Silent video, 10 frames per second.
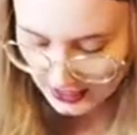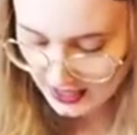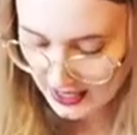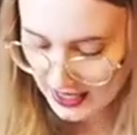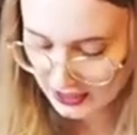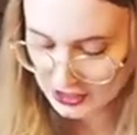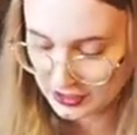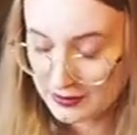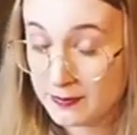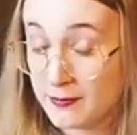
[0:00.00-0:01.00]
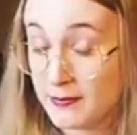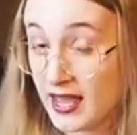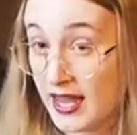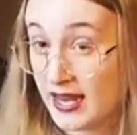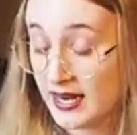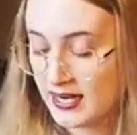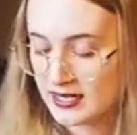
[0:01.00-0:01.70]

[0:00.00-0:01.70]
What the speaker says: I actually made.